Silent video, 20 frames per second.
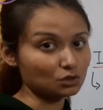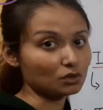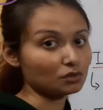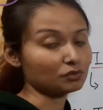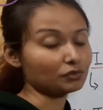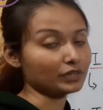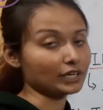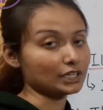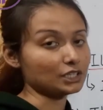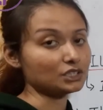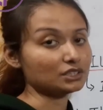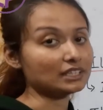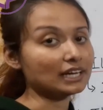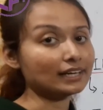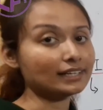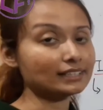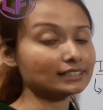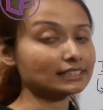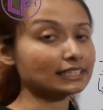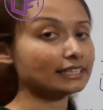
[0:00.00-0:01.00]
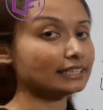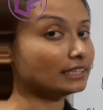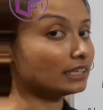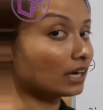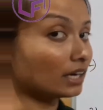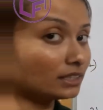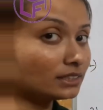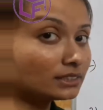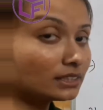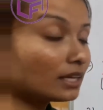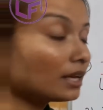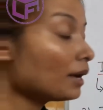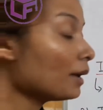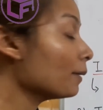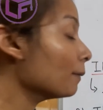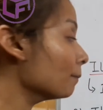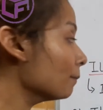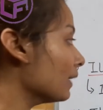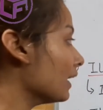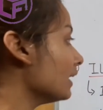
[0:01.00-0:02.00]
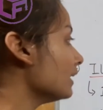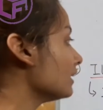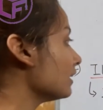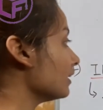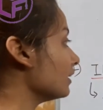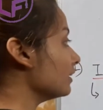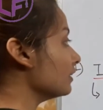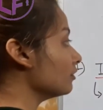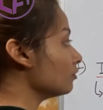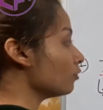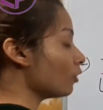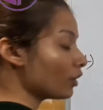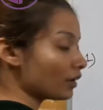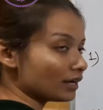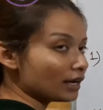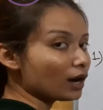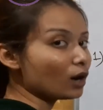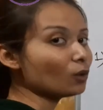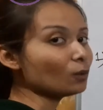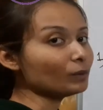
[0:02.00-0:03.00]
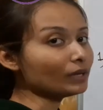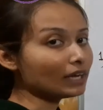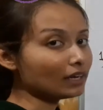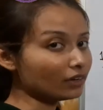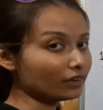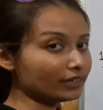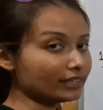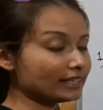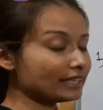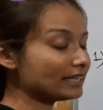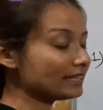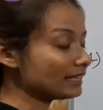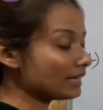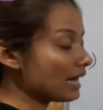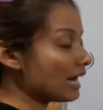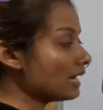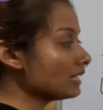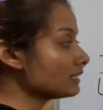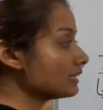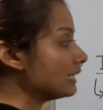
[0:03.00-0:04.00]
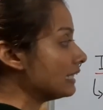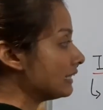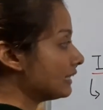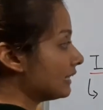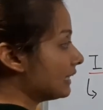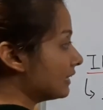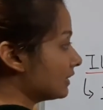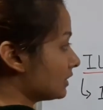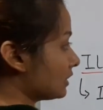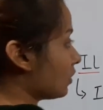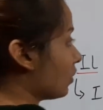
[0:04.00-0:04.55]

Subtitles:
of French, that is it does, but for now we are learning it as it is.